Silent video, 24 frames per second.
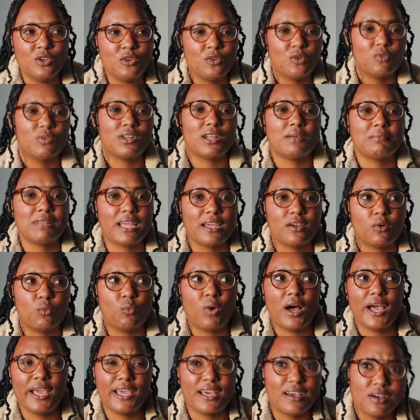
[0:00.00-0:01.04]
When I'm like,
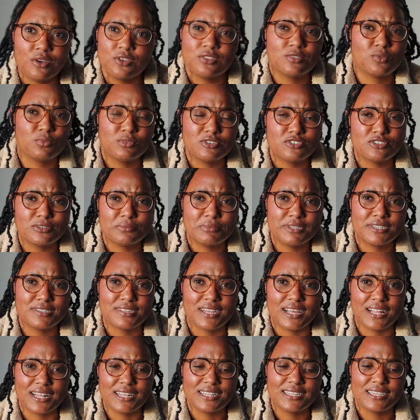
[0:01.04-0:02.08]
why else would she be
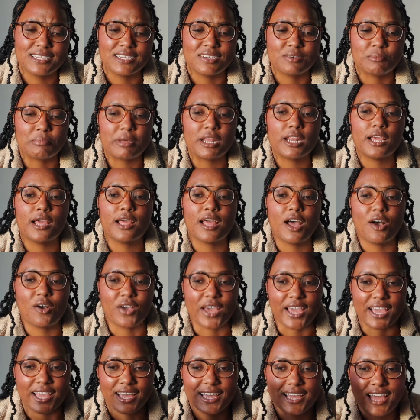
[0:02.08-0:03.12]
telling it? But
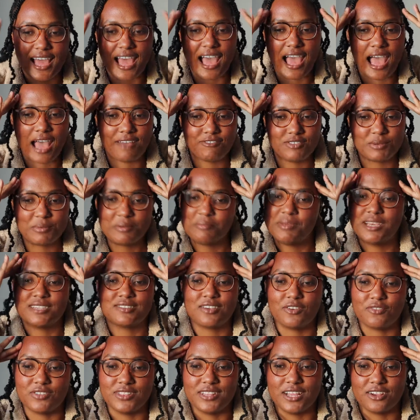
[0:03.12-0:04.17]
okay, I have to put
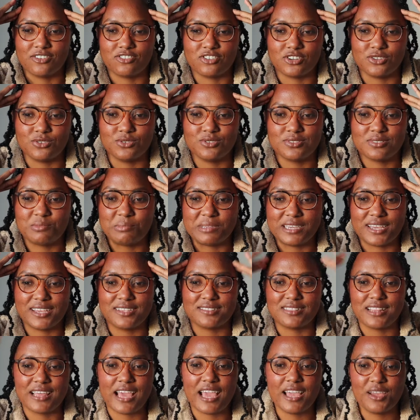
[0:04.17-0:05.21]
myself in their shoes
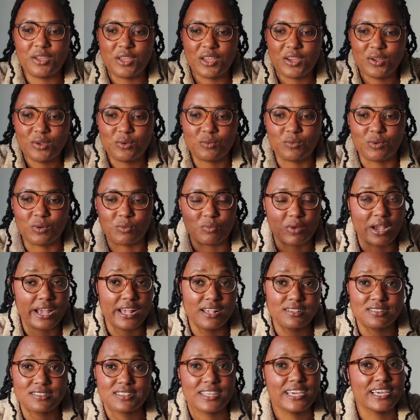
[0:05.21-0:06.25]
because they were
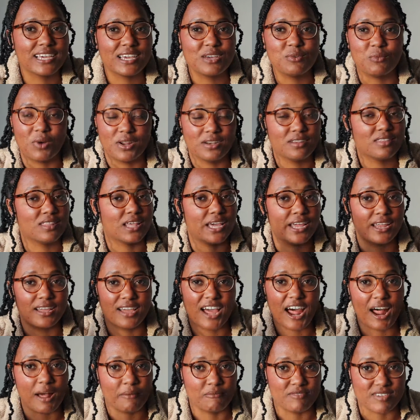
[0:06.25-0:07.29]
raised thinking one thing,
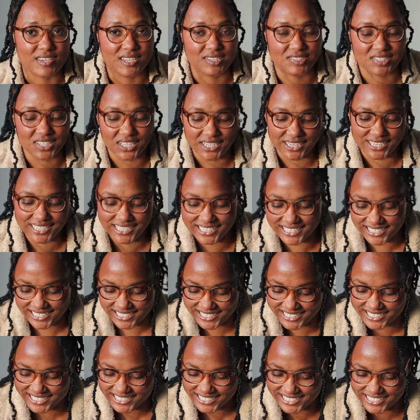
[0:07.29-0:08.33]
obviously.
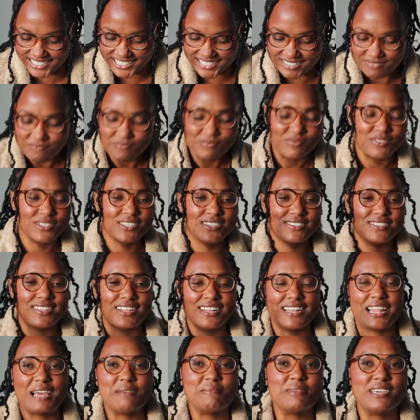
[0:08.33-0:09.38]

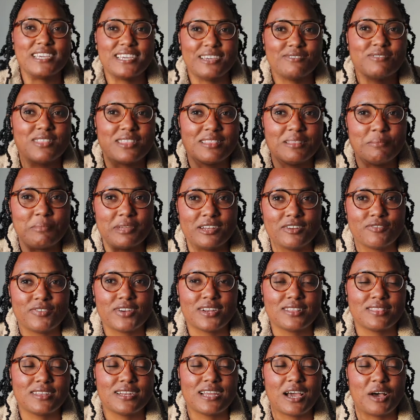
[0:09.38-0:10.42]
So let me give them the benefit
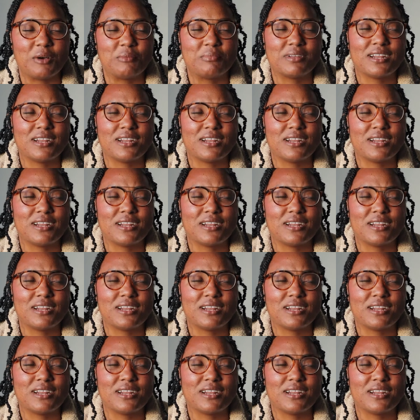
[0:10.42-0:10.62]
of the doubt.